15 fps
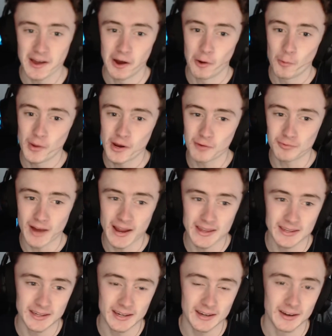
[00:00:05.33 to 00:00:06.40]
we are
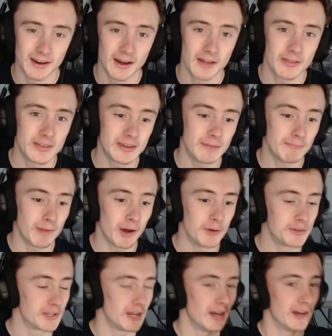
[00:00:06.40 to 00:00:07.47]
ranking the most
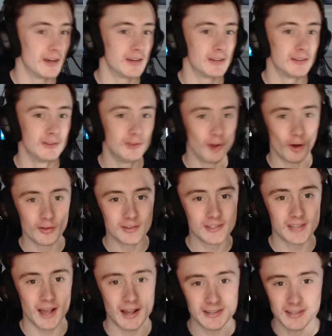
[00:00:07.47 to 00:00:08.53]

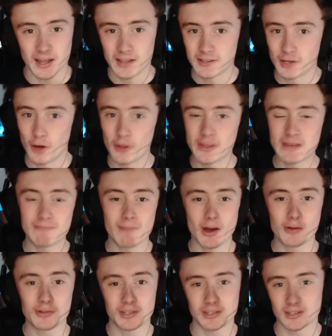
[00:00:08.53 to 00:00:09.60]
non-sus to the
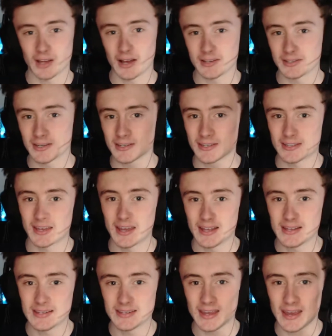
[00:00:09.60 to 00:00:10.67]
most sus
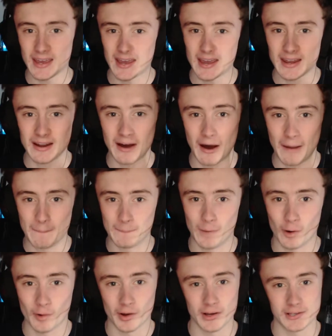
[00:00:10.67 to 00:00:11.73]
skins in
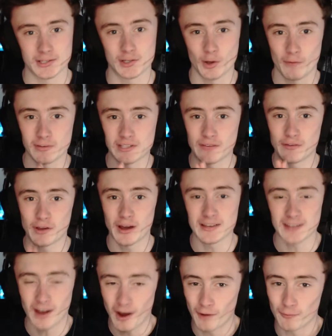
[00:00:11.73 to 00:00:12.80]
Among Us. So obviously if you guys
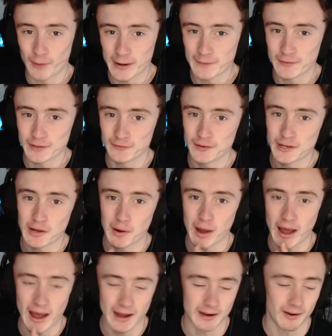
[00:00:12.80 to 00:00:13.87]
are ready for this video
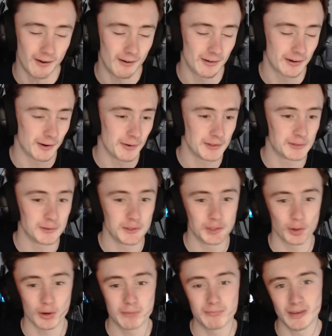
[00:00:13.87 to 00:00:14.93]
and are going to
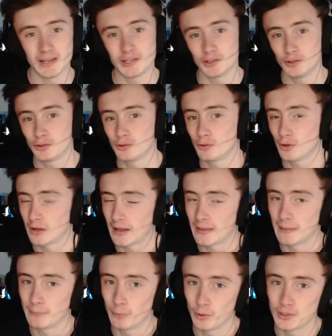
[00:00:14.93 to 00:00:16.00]
enjoy, make sure you do go down there
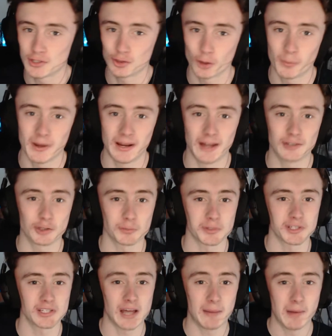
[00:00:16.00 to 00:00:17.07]
boys, drop a like, drop a
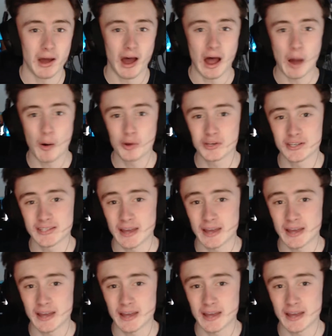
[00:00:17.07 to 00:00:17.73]
sub. I will just say only